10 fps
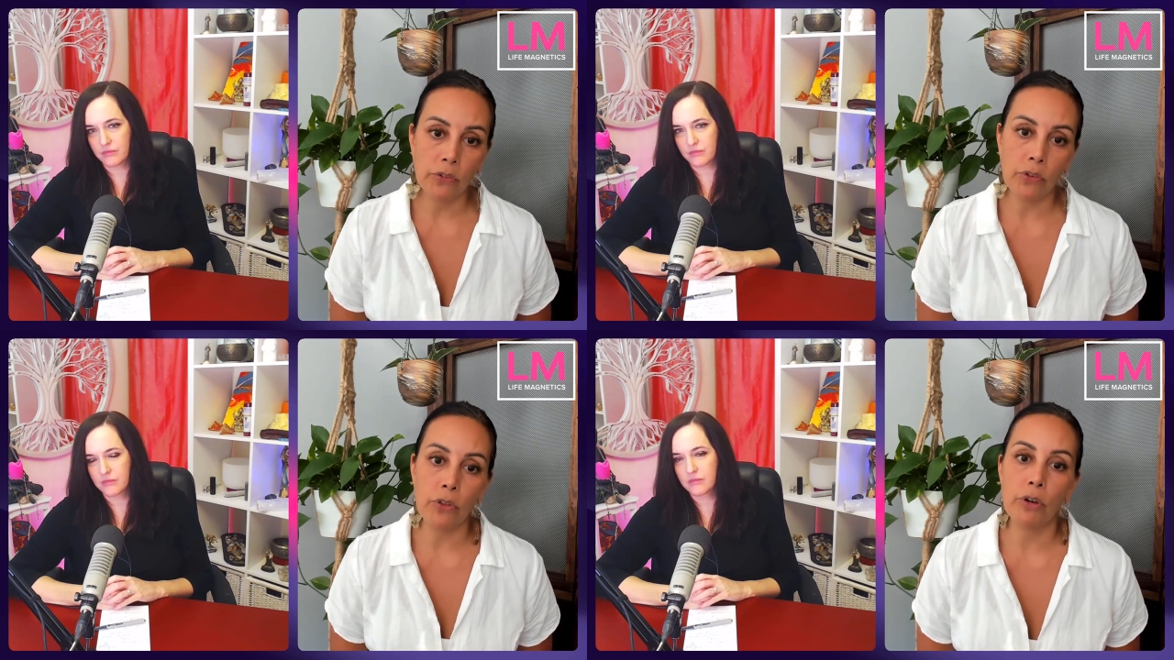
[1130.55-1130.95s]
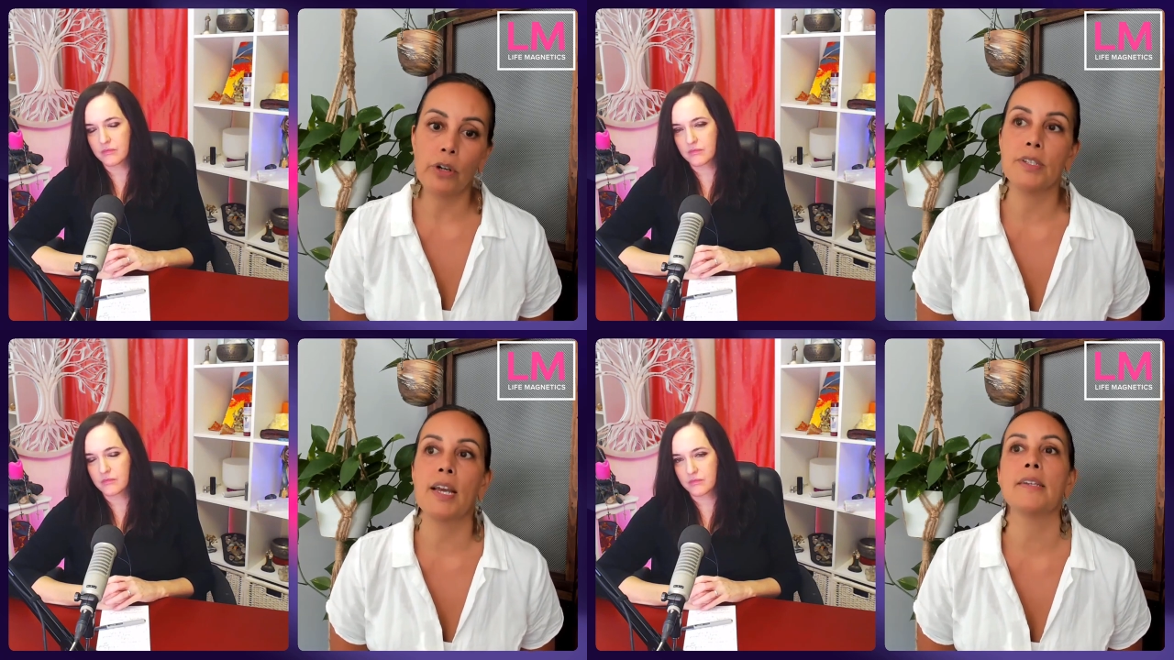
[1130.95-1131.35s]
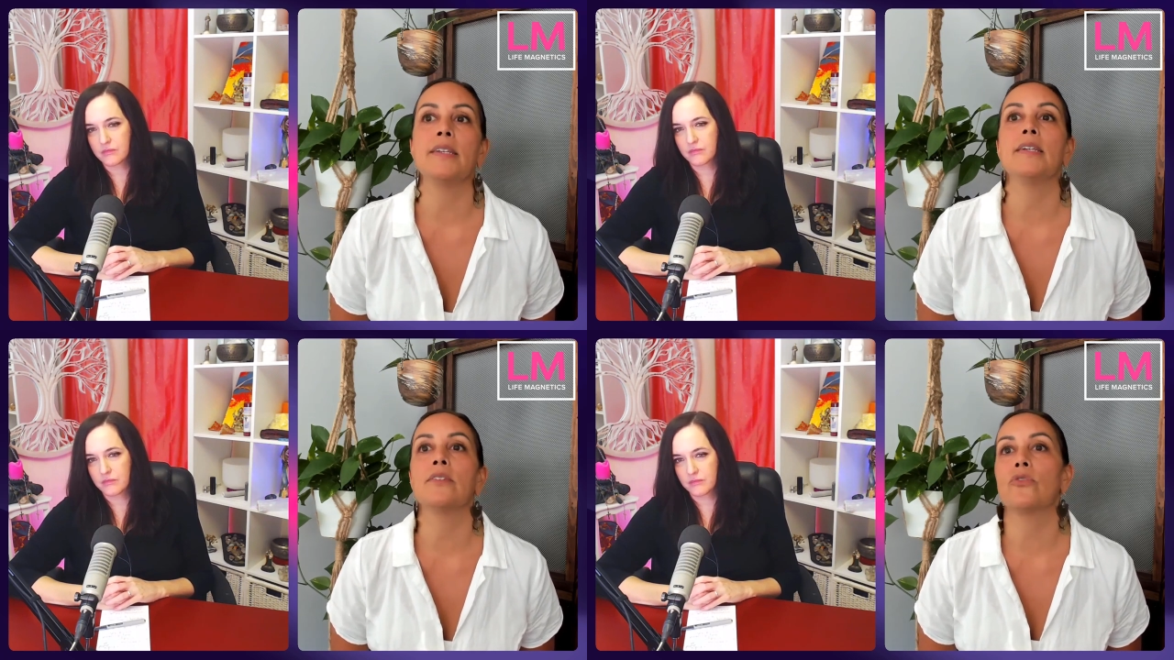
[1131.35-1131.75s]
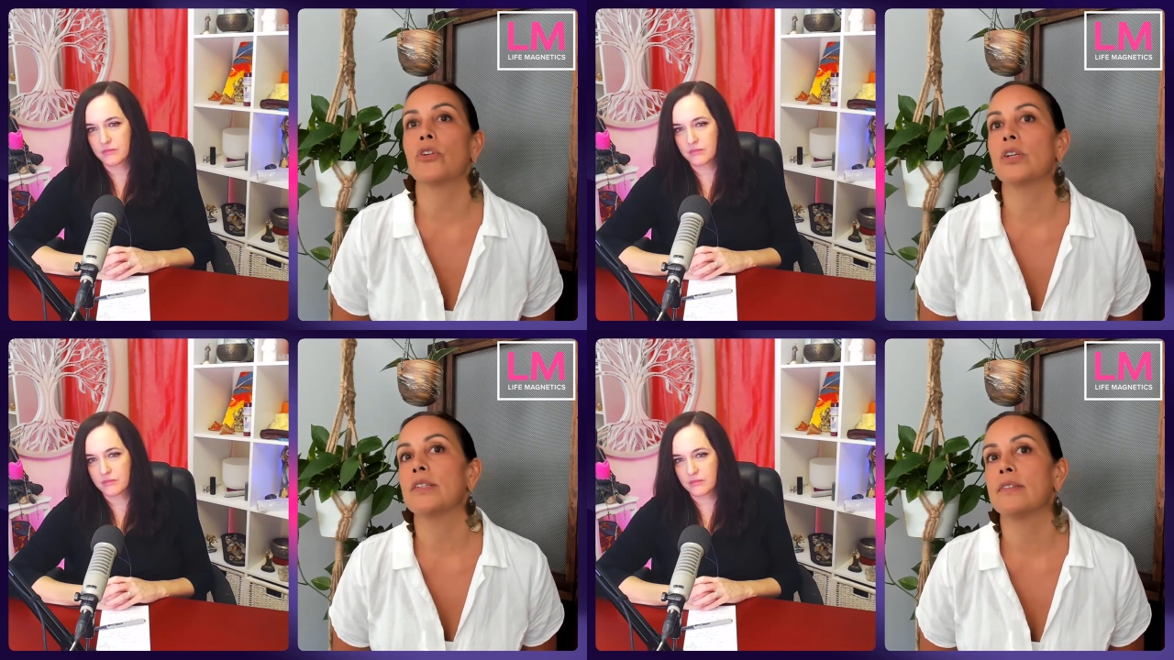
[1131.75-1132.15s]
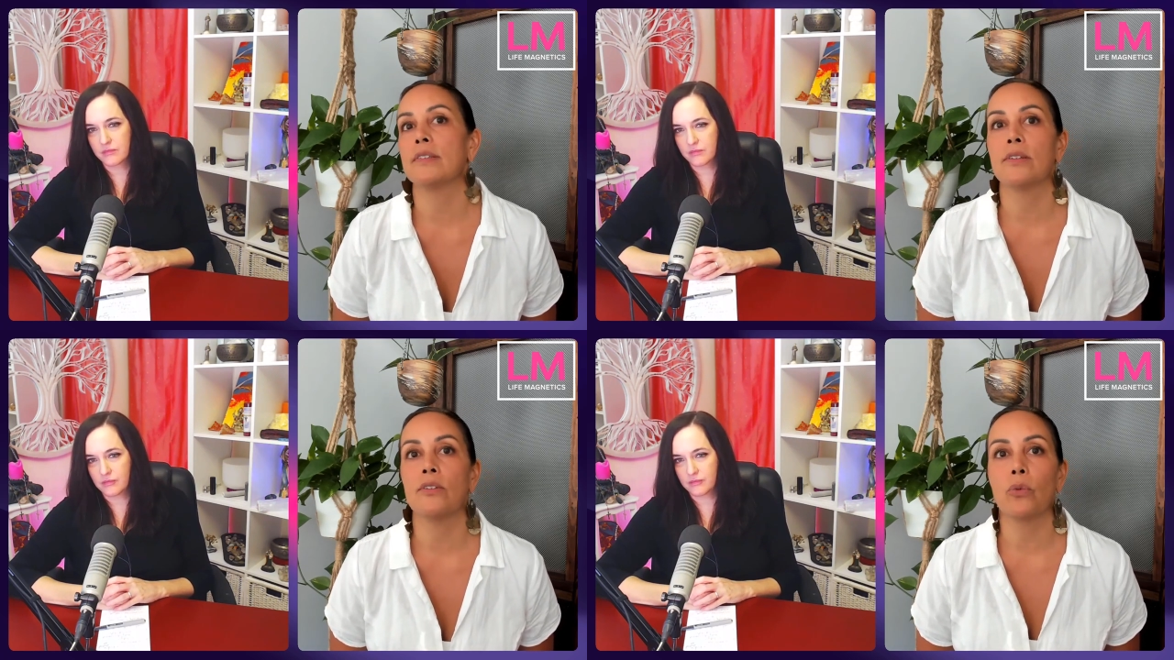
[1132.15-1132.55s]
Speaker 1: So, there are techniques, for
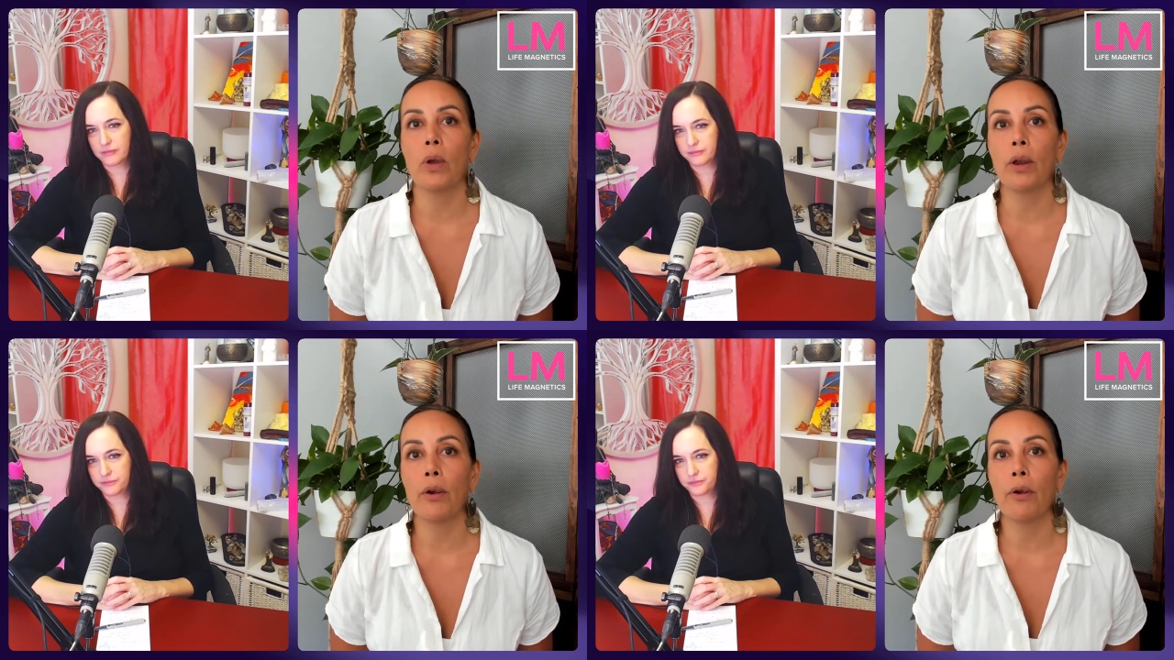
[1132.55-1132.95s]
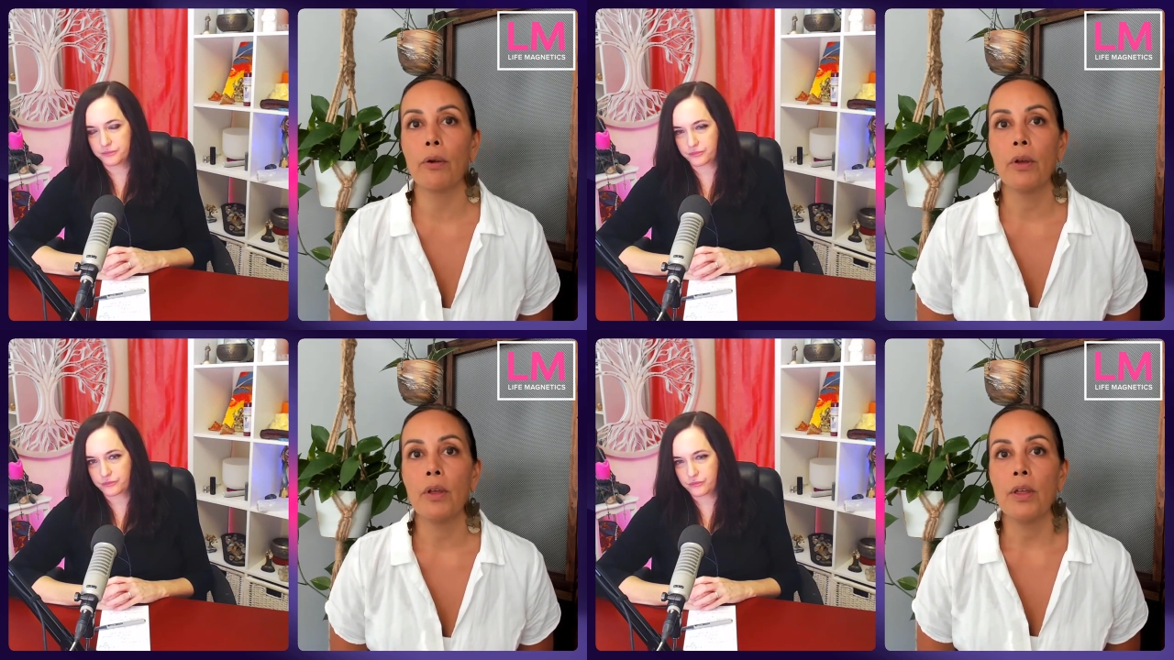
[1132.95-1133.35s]
instance, where